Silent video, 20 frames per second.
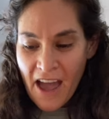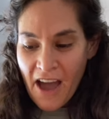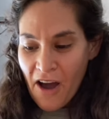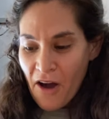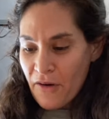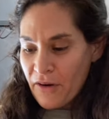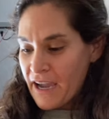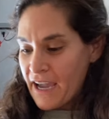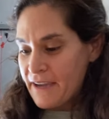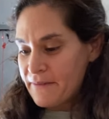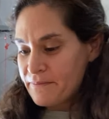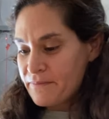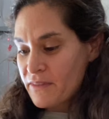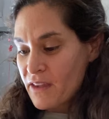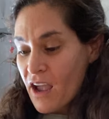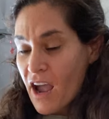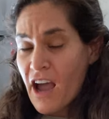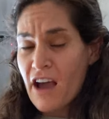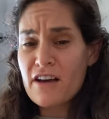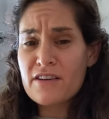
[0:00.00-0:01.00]
Okay,
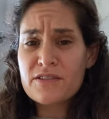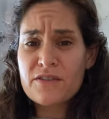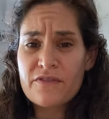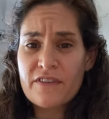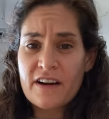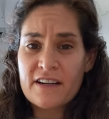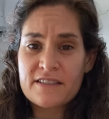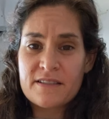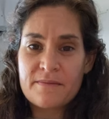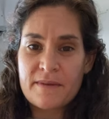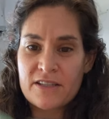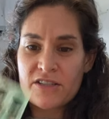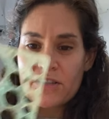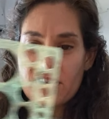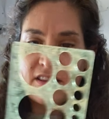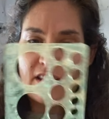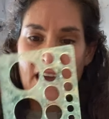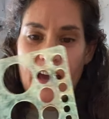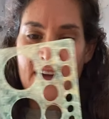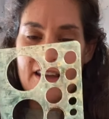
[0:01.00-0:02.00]
I also forgot to
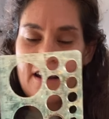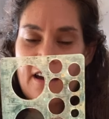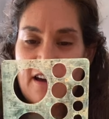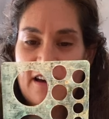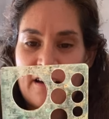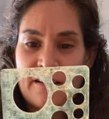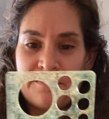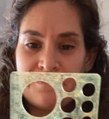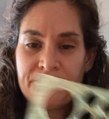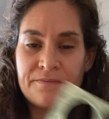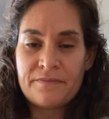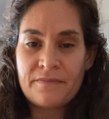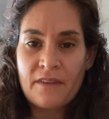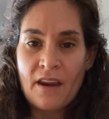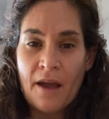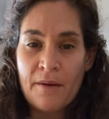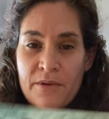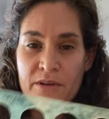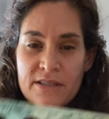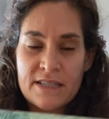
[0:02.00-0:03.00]
mention that
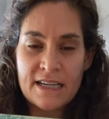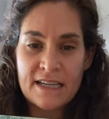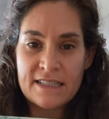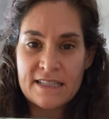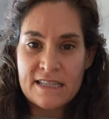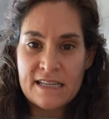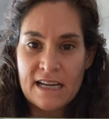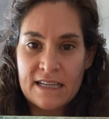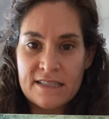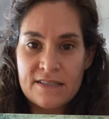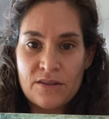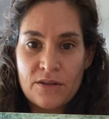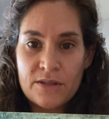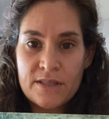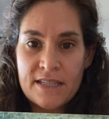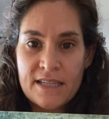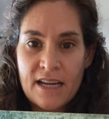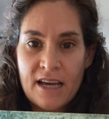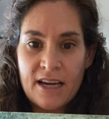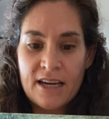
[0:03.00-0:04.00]
I'm using a stencil
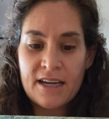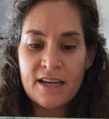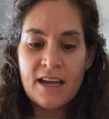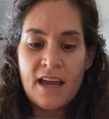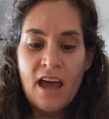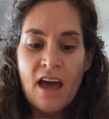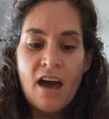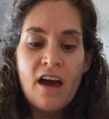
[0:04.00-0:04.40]
today.